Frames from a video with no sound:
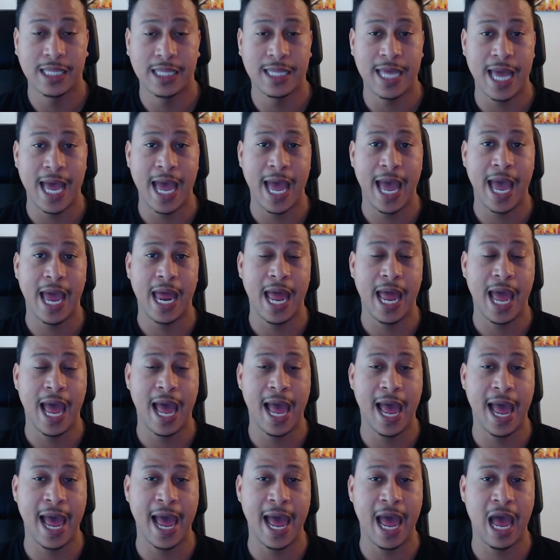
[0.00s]
that
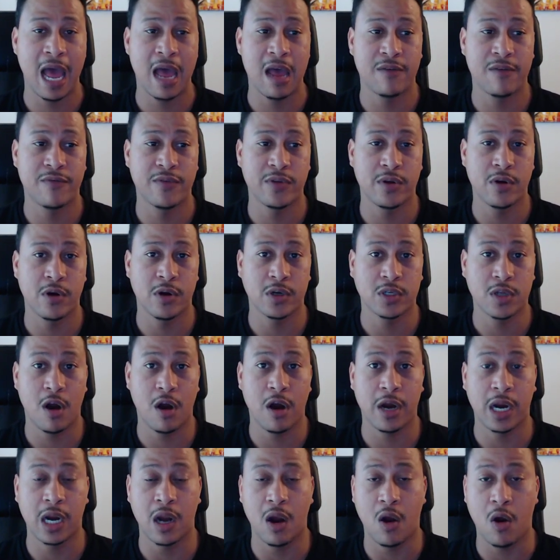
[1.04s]
have your
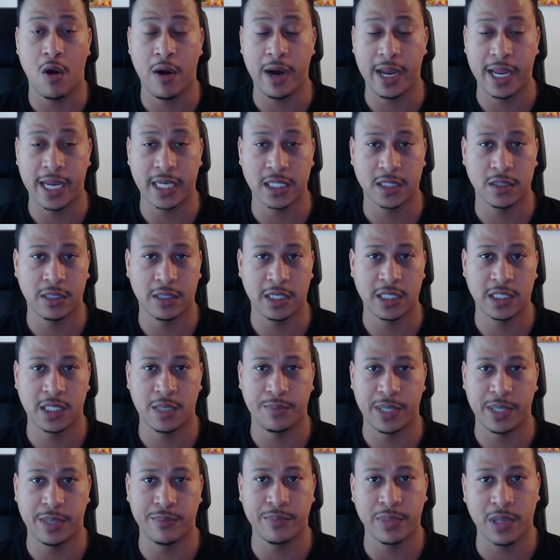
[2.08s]
target audience. So these
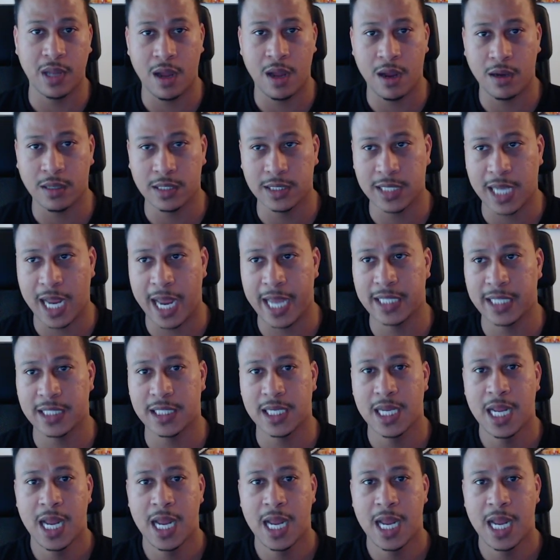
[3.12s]
could be blog sites,